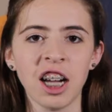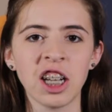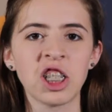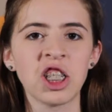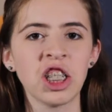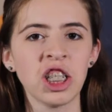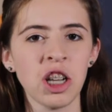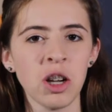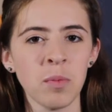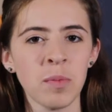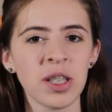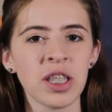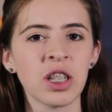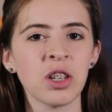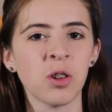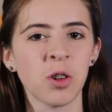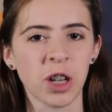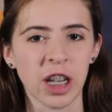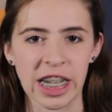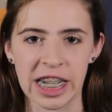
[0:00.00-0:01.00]
A genome is
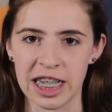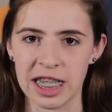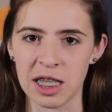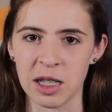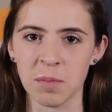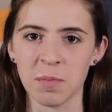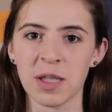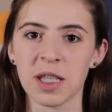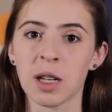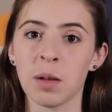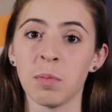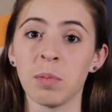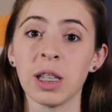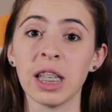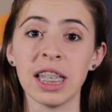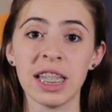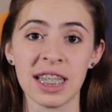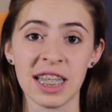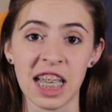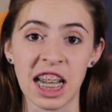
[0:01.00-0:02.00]
an organism's
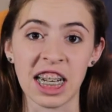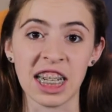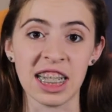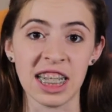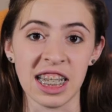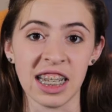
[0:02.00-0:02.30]
complete set of